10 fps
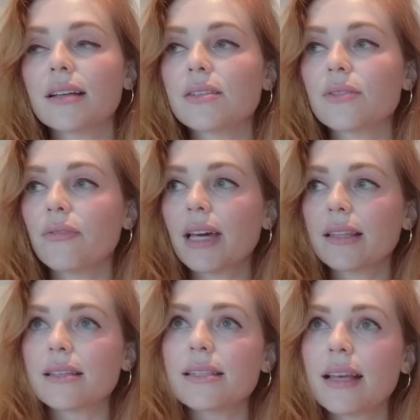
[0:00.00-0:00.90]
I sort of get
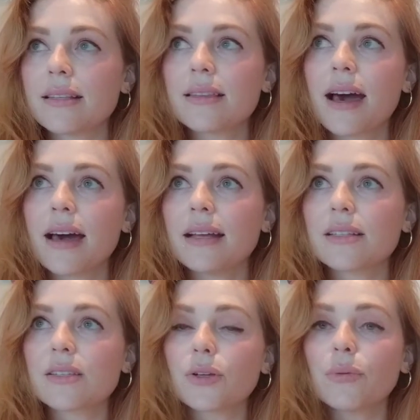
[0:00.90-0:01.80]
this sense that
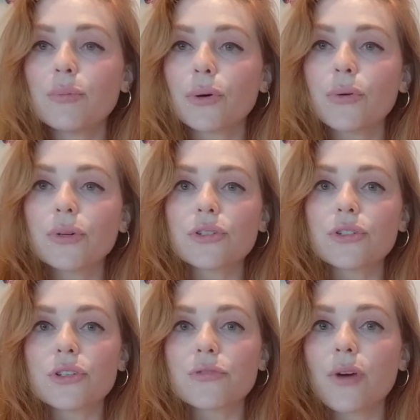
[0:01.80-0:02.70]
it's so important to
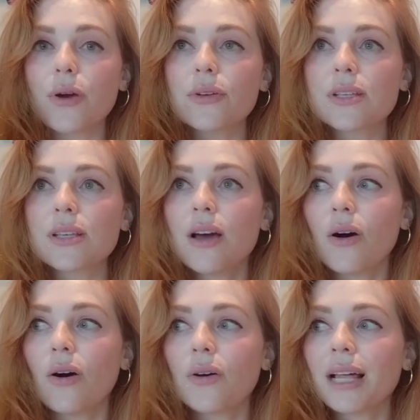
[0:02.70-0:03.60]
just focus
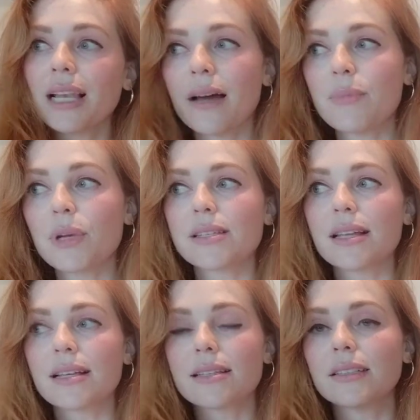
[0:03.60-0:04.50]
on that light, because
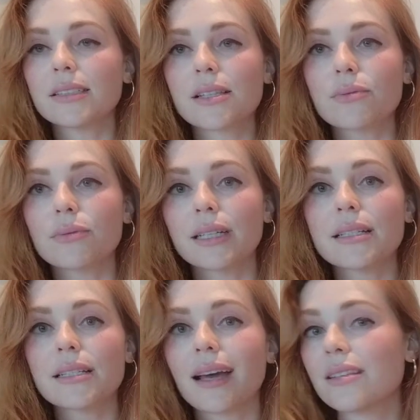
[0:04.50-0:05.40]
there's such this really
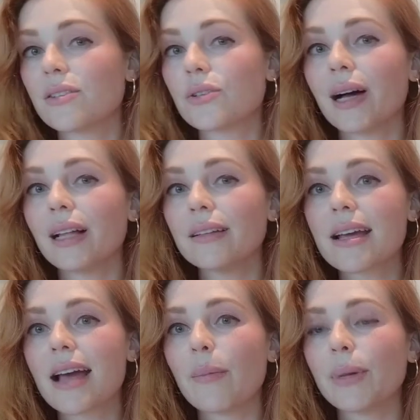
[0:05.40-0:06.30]
tense duality
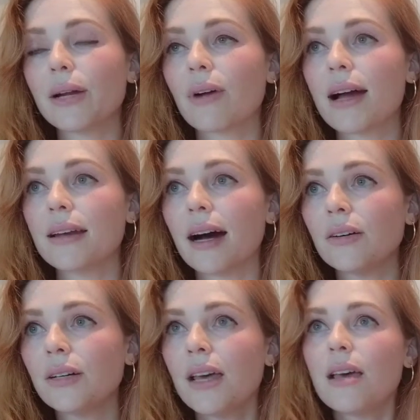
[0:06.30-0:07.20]
happening right now.